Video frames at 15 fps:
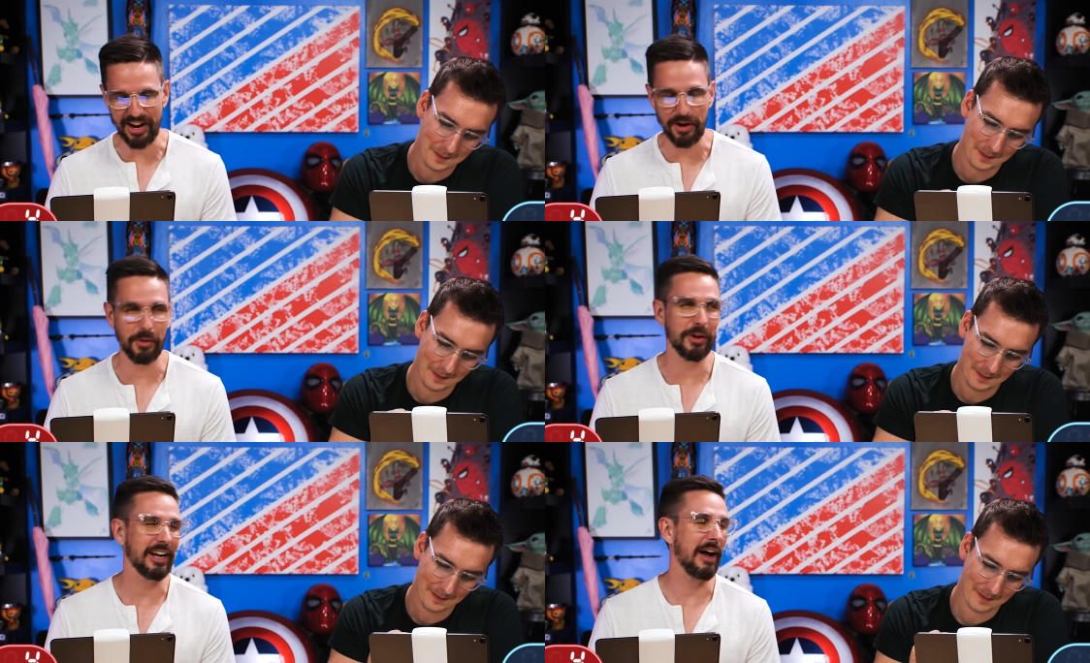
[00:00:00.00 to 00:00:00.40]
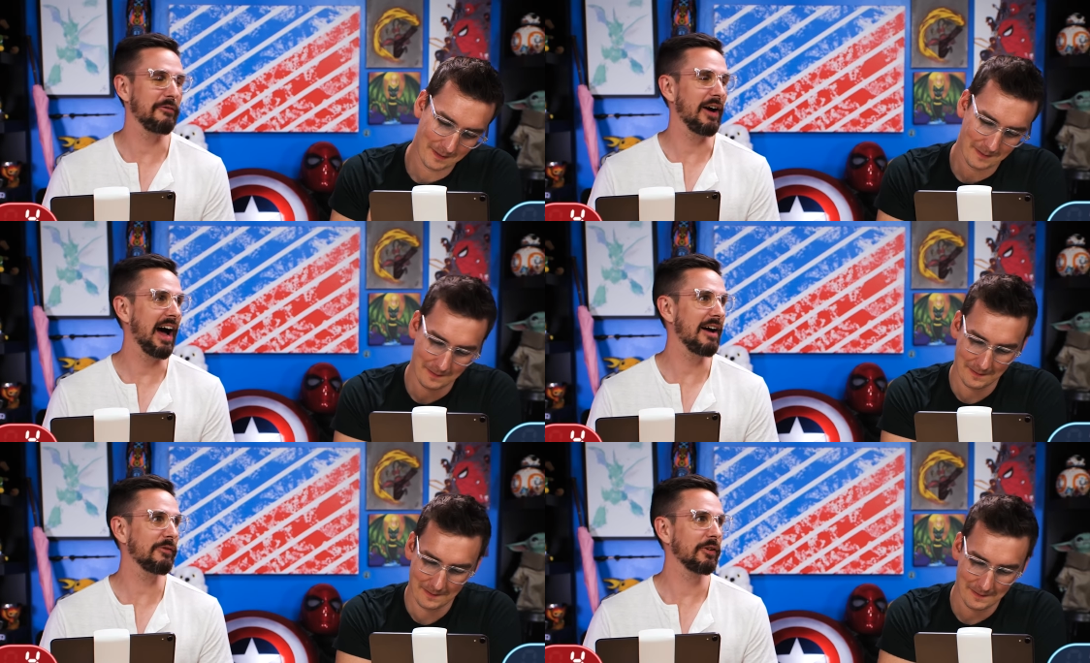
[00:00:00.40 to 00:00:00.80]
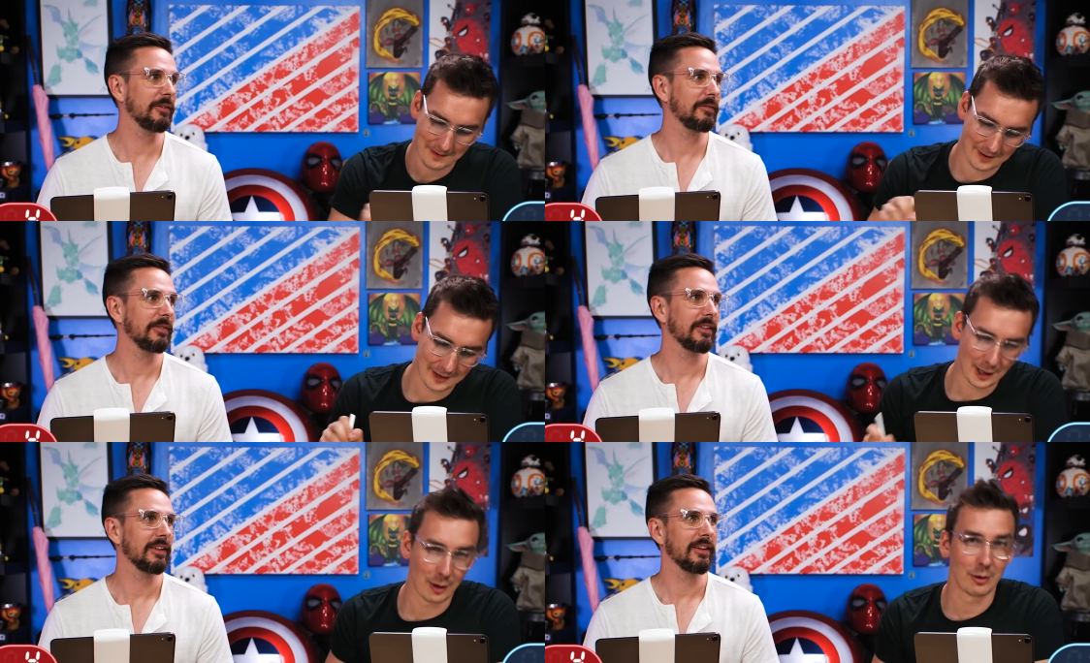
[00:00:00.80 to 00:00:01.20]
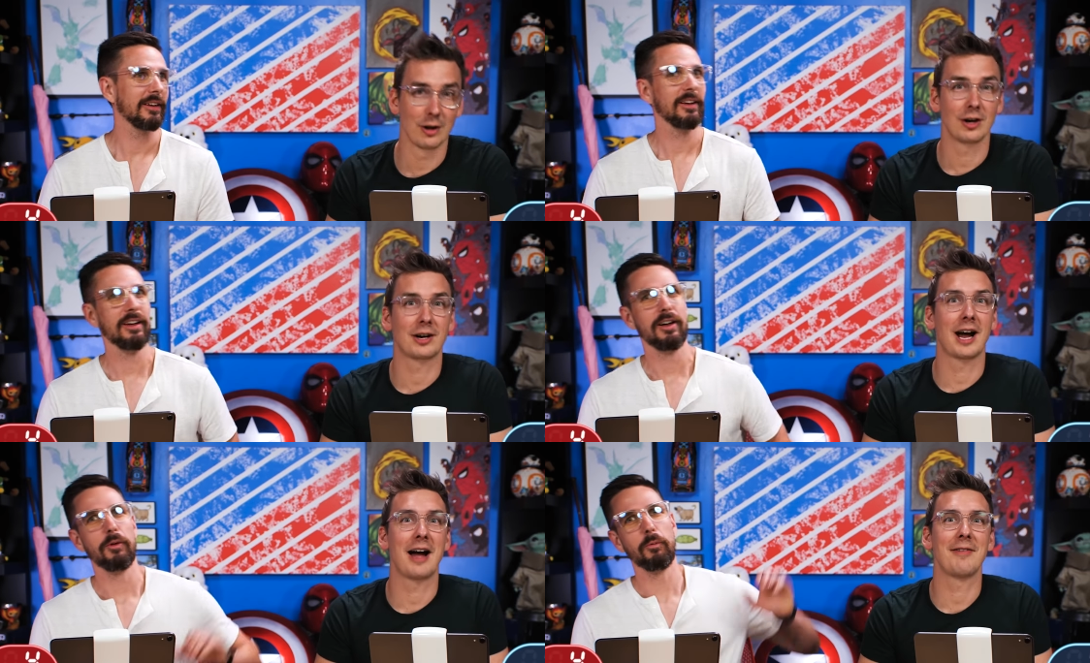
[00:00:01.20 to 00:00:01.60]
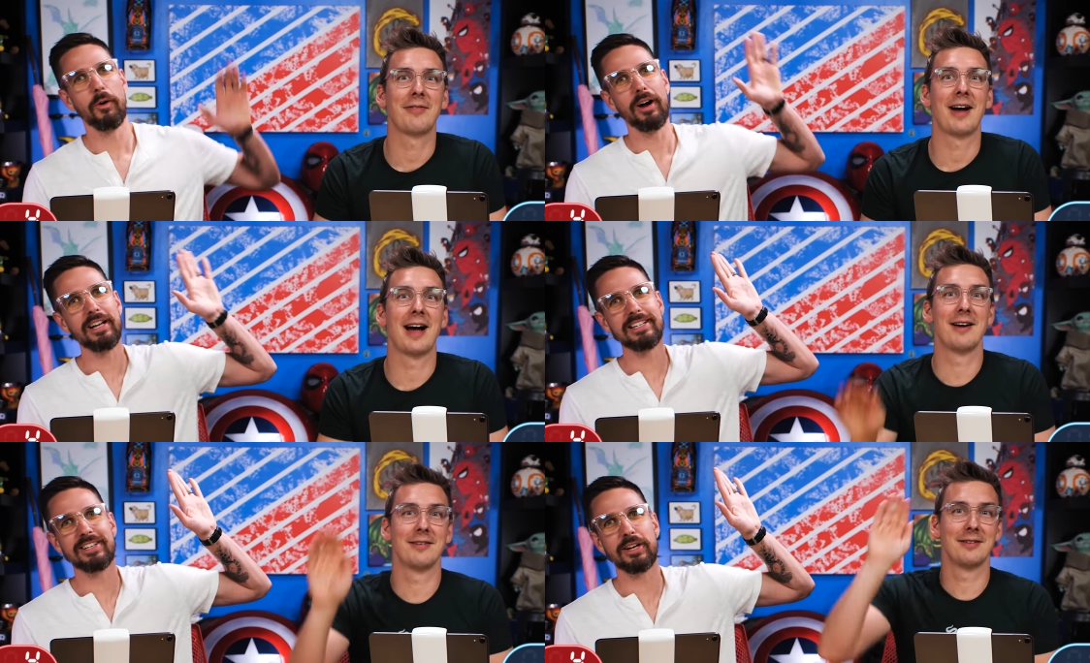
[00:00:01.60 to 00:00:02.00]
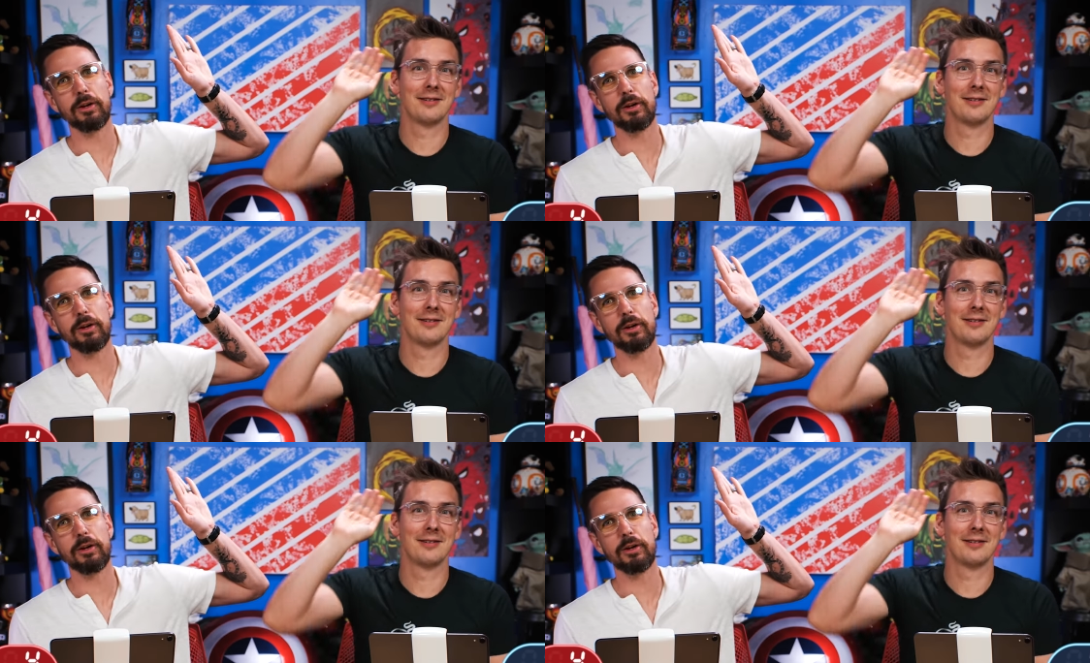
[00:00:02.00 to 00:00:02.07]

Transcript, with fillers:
Speaker 1: No look, high five. No look, high five. One,